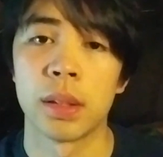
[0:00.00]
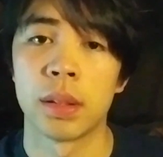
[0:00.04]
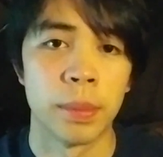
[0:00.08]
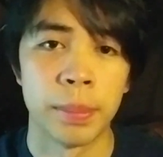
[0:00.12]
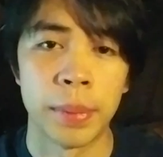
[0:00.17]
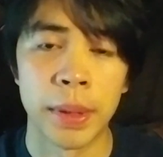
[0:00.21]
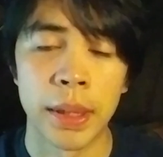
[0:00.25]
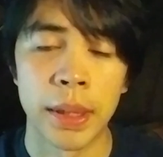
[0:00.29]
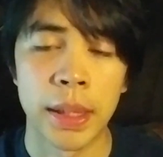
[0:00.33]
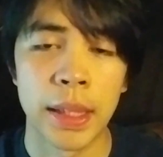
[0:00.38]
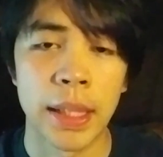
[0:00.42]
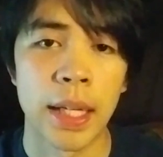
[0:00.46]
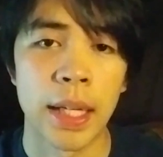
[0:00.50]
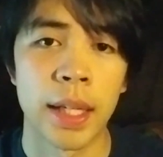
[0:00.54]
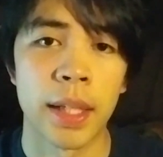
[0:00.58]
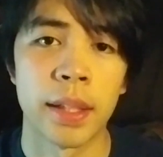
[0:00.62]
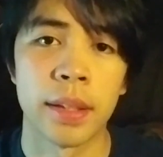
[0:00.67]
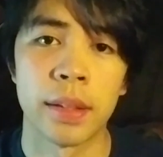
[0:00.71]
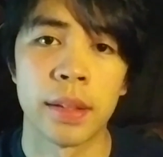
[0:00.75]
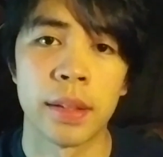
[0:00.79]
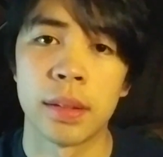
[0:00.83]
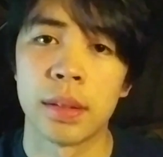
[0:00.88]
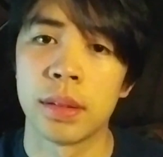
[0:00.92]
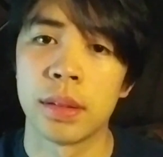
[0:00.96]
Be
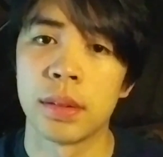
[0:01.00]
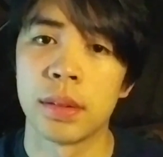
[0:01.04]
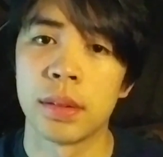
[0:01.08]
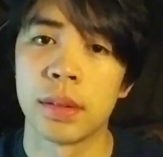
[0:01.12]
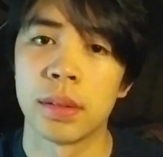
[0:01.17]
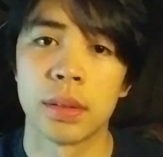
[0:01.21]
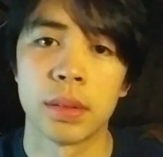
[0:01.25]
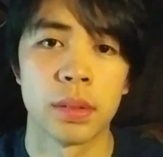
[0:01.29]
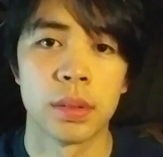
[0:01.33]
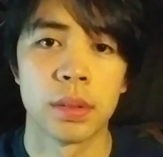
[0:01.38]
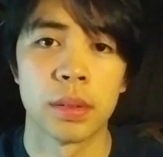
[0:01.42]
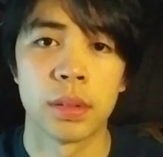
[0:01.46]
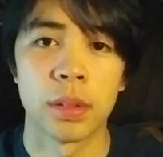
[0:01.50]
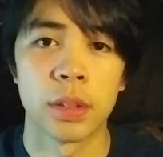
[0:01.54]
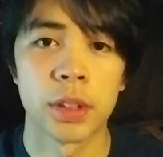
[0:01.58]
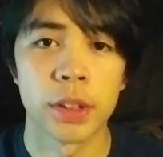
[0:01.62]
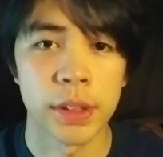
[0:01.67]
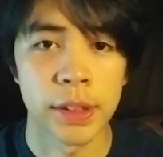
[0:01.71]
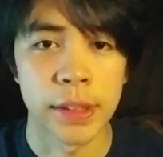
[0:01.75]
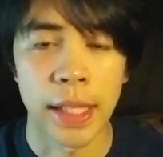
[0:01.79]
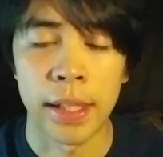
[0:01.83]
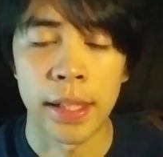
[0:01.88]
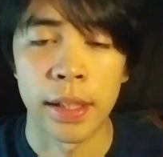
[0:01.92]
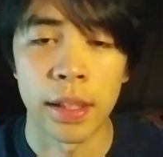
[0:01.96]
kind,
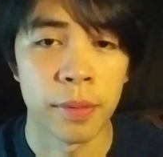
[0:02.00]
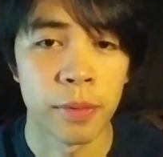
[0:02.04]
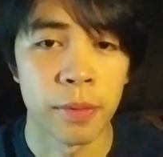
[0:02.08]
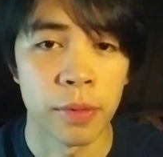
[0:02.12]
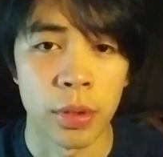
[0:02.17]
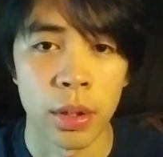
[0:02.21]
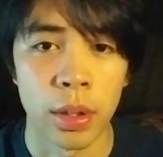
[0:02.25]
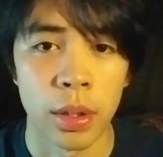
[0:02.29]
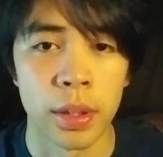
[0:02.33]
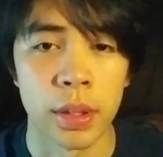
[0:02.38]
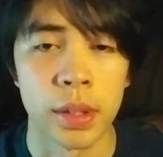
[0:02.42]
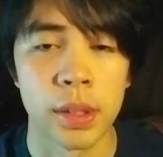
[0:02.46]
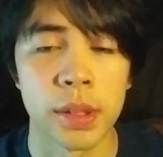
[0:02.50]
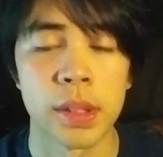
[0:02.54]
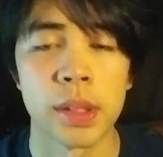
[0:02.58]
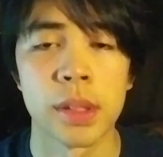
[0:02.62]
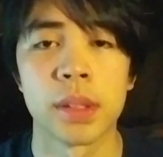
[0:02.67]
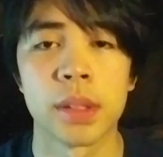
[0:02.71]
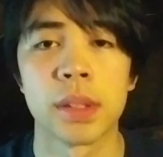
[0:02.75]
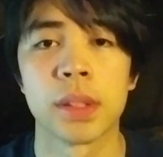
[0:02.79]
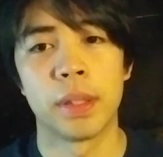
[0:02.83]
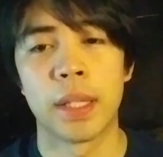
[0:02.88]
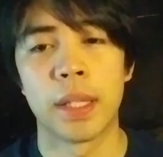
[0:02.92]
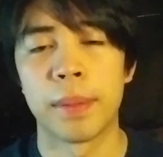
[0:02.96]
stand up for others,
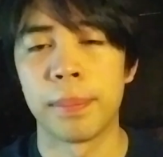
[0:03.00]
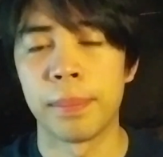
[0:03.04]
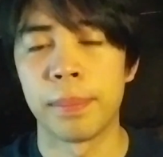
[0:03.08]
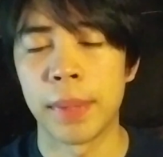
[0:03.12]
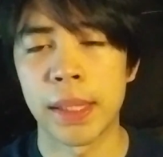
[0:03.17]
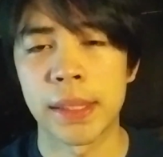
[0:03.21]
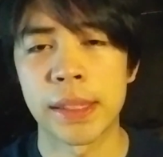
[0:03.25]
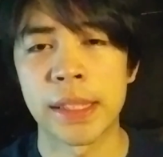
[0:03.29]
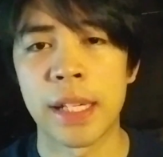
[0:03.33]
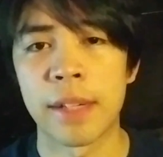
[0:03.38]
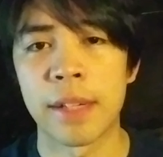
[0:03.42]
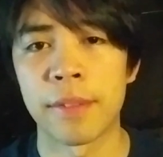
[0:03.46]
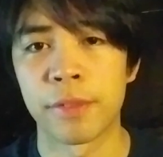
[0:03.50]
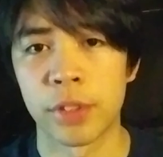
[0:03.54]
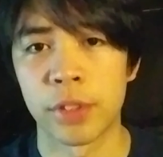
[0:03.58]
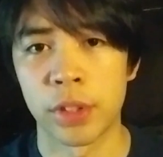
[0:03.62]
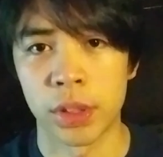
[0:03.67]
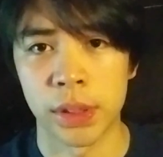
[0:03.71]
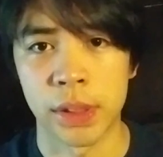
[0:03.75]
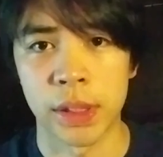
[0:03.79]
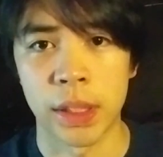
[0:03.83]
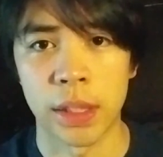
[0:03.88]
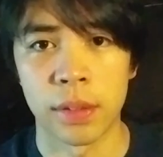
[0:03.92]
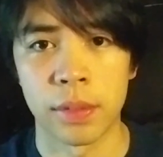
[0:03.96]
make time for
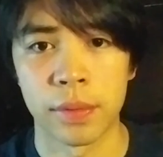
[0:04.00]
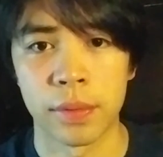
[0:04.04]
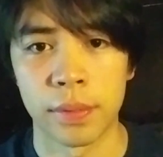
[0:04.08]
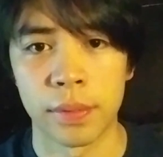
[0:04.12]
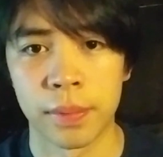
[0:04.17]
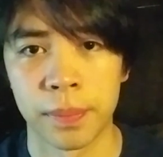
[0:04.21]
yourself.